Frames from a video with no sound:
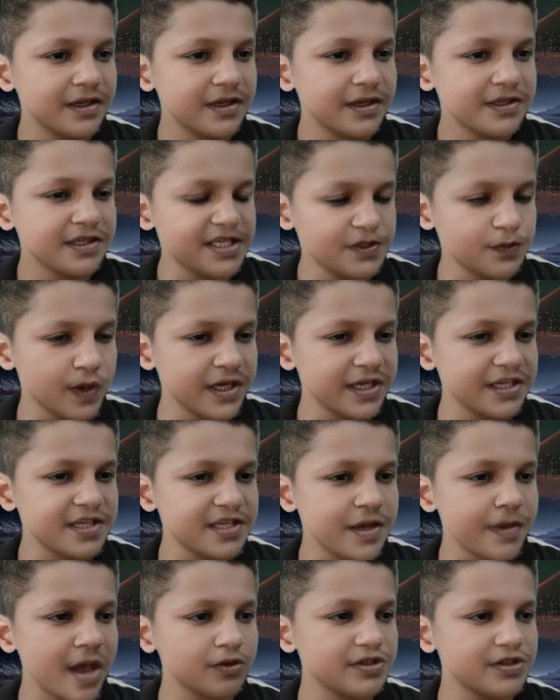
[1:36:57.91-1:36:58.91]
this one is
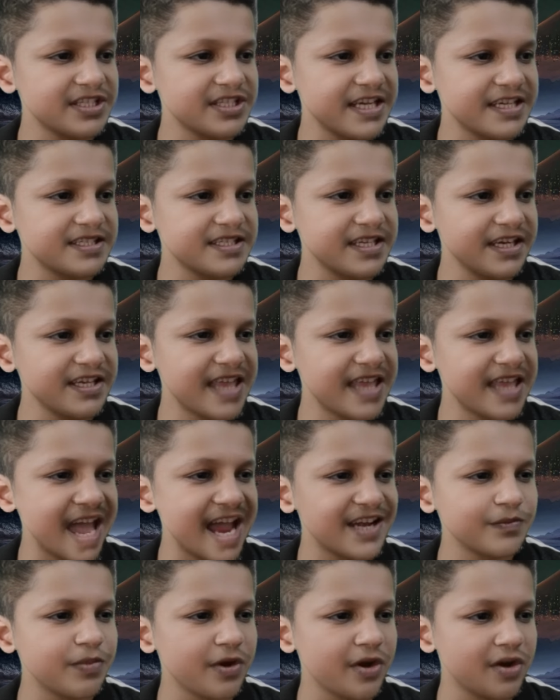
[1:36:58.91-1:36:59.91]
about testing
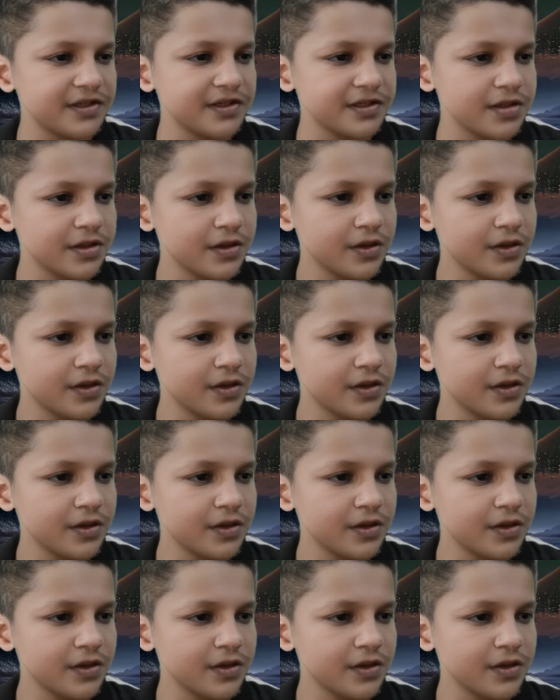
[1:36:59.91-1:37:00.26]
that bond.